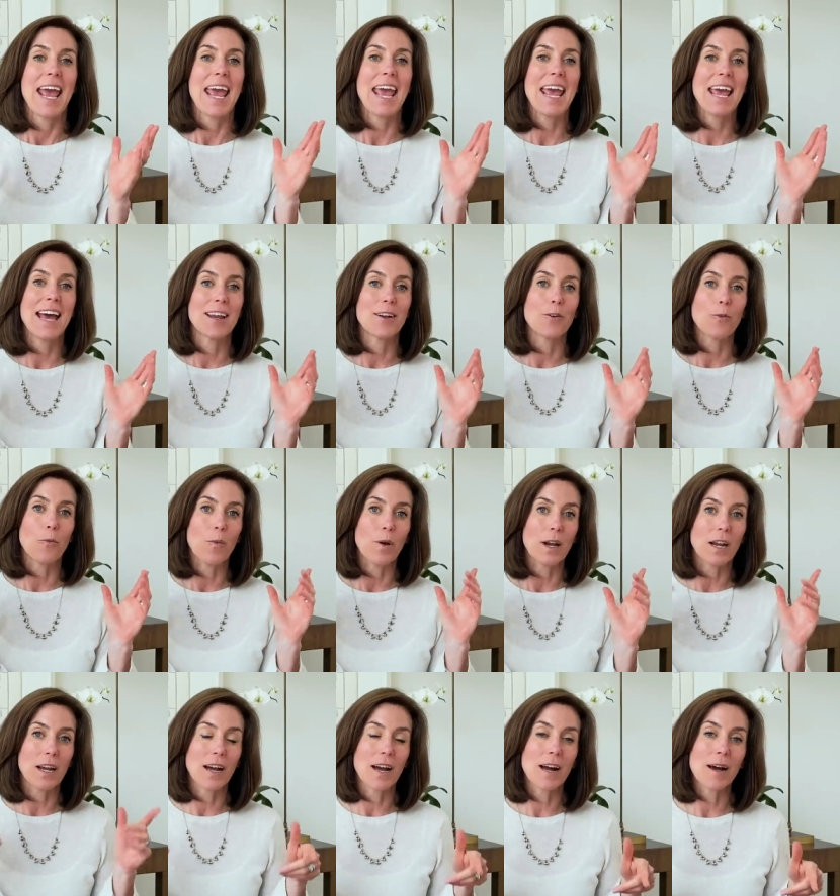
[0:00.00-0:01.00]
And
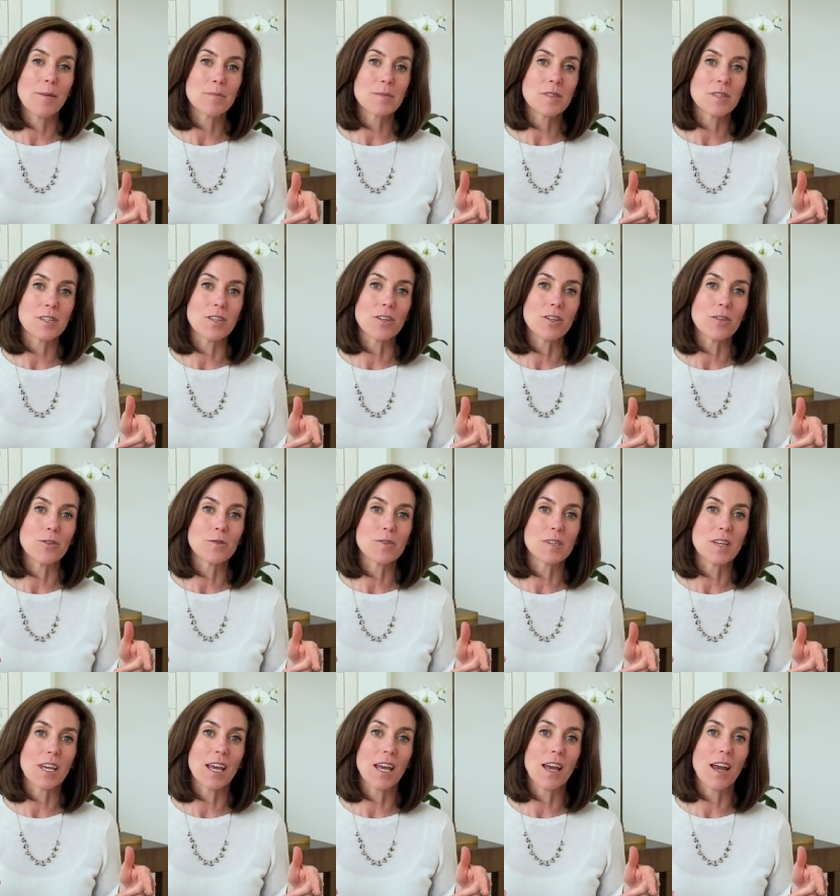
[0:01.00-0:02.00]
when it comes to
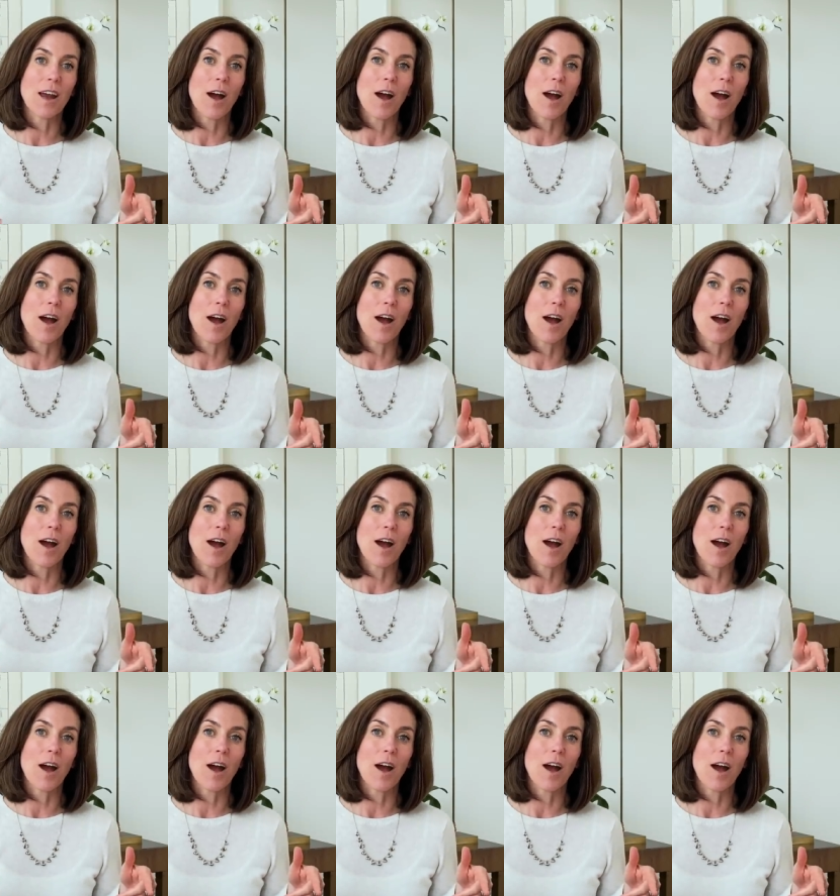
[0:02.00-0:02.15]
using